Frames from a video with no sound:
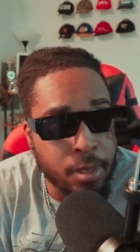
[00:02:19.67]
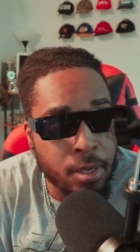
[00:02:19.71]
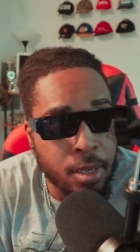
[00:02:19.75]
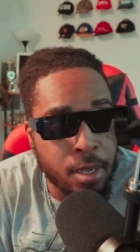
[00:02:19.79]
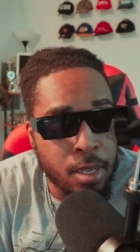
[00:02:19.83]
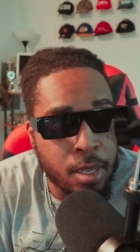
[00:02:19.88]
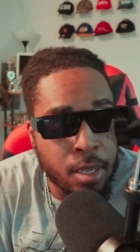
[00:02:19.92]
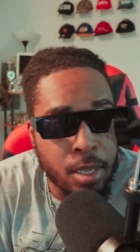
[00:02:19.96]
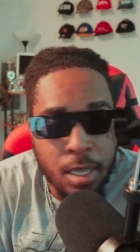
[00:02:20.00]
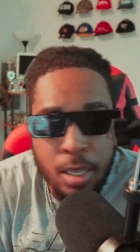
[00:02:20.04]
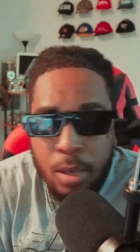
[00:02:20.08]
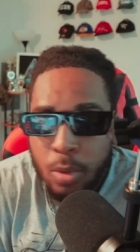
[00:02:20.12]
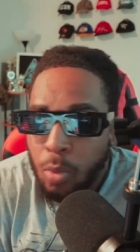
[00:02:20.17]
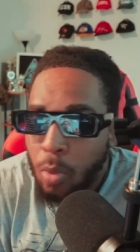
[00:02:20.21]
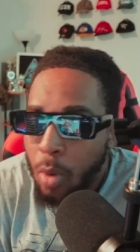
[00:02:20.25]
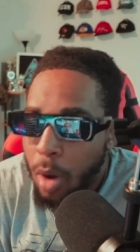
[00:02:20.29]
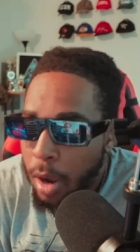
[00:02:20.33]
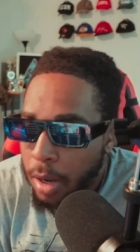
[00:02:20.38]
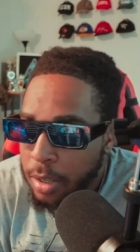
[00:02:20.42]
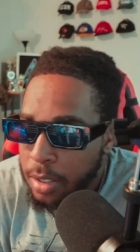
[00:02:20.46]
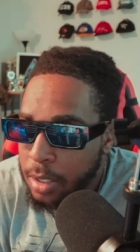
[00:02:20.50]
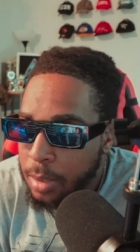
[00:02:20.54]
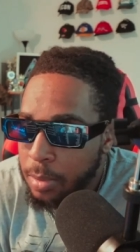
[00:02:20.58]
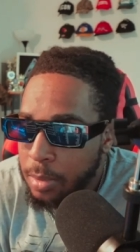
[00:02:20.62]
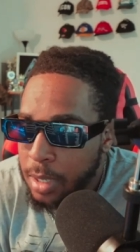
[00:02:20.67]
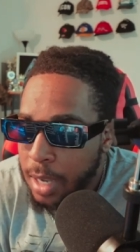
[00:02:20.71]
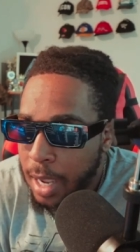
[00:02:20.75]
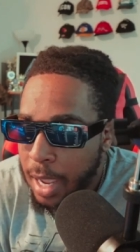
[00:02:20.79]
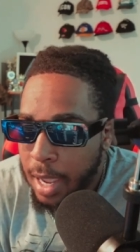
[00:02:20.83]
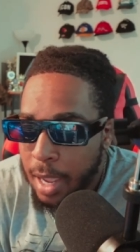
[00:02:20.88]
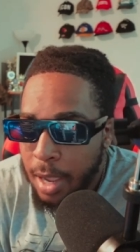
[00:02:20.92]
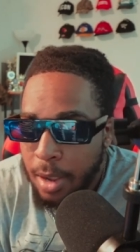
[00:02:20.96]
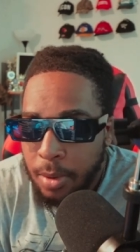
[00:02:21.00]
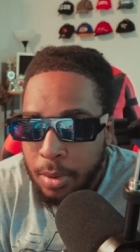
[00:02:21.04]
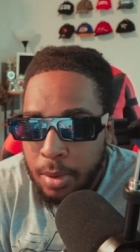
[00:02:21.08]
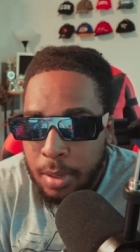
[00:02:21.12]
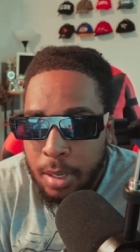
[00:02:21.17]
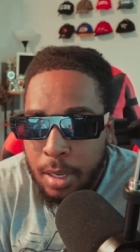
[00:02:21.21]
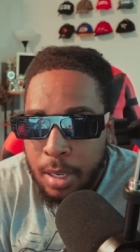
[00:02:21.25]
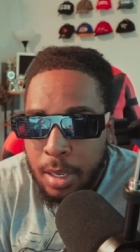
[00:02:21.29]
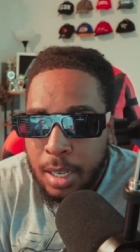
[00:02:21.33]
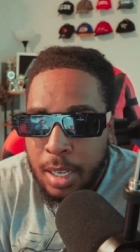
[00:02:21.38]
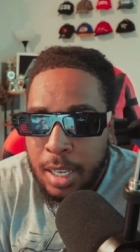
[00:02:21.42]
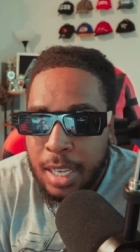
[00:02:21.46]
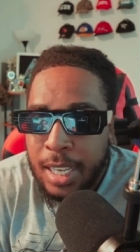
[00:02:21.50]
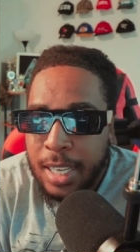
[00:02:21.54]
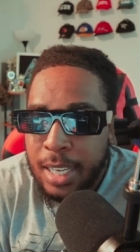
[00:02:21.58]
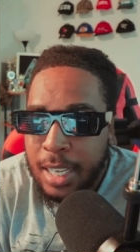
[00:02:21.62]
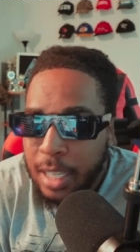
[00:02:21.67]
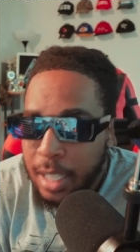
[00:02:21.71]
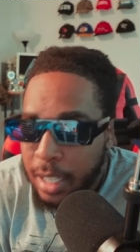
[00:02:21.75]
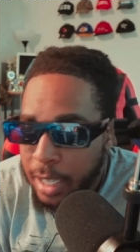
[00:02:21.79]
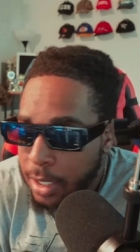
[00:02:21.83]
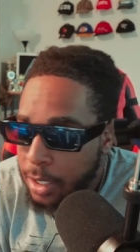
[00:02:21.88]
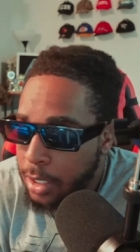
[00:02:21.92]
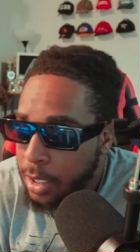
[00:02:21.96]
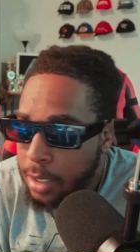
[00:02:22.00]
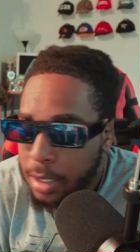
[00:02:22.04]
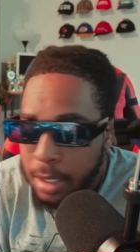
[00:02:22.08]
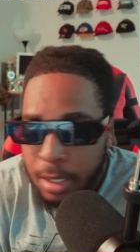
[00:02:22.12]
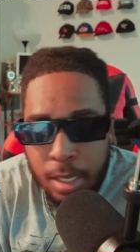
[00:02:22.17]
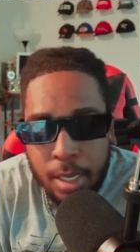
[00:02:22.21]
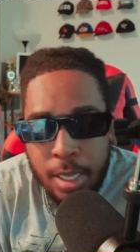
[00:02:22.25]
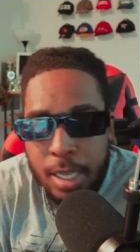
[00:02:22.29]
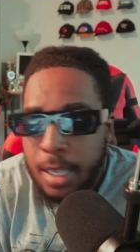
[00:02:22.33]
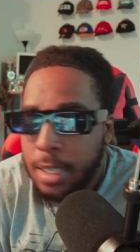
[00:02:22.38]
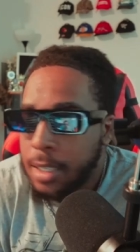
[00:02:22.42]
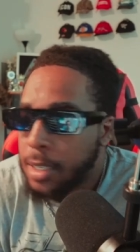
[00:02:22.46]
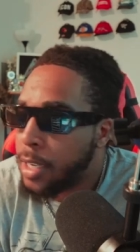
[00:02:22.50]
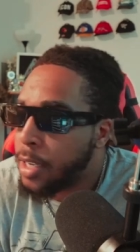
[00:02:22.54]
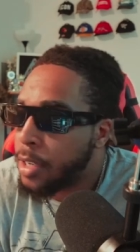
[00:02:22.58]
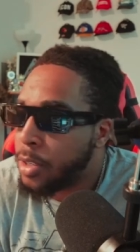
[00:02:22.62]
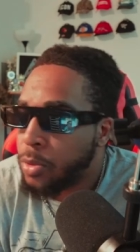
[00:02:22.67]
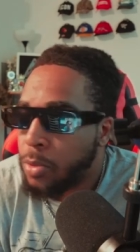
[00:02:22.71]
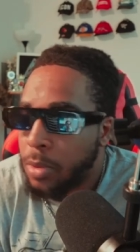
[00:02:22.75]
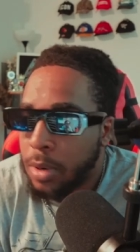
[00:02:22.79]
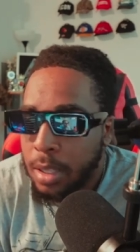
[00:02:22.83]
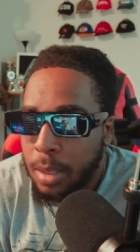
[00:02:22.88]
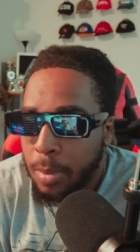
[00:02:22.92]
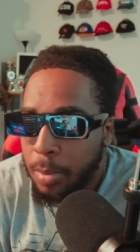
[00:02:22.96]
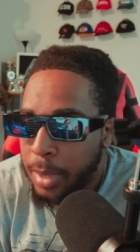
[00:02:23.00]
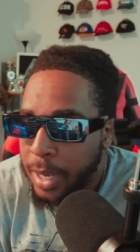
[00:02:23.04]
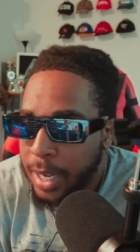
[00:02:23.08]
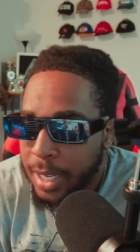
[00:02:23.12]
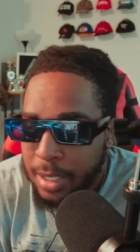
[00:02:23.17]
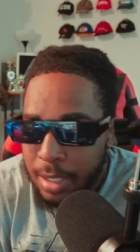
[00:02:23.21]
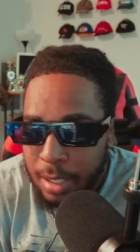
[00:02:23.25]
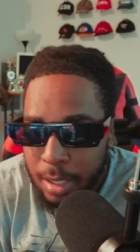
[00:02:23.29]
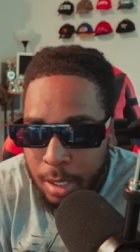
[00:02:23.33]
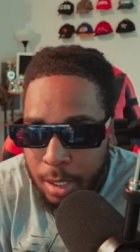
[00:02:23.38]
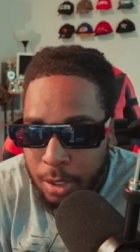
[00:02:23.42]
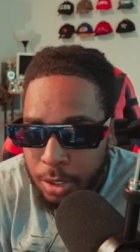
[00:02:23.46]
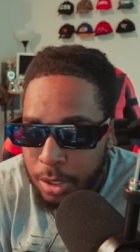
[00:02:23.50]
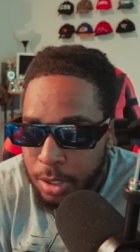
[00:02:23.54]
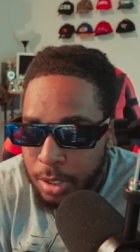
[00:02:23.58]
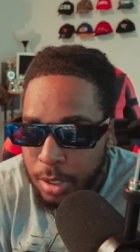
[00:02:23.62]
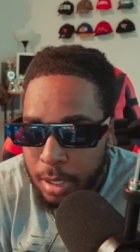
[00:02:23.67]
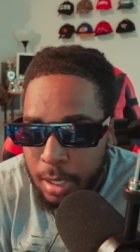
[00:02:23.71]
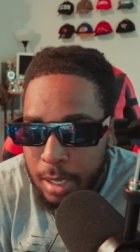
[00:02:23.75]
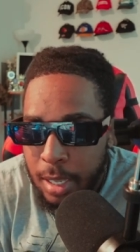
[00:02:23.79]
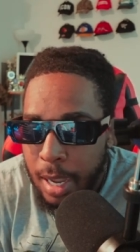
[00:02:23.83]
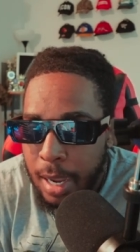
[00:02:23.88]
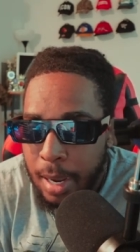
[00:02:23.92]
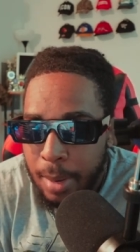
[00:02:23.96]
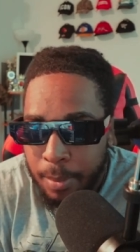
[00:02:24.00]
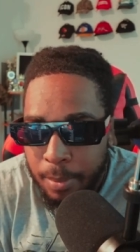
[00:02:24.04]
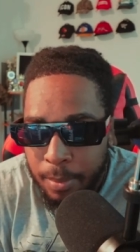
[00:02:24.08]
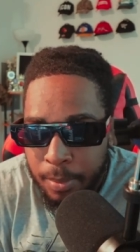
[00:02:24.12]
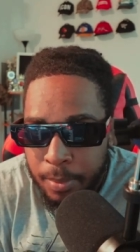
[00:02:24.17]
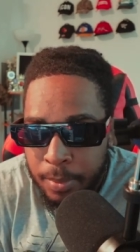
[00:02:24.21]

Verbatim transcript: He walks him down, he clinches, he, he's one of the biggest clinchers in the game.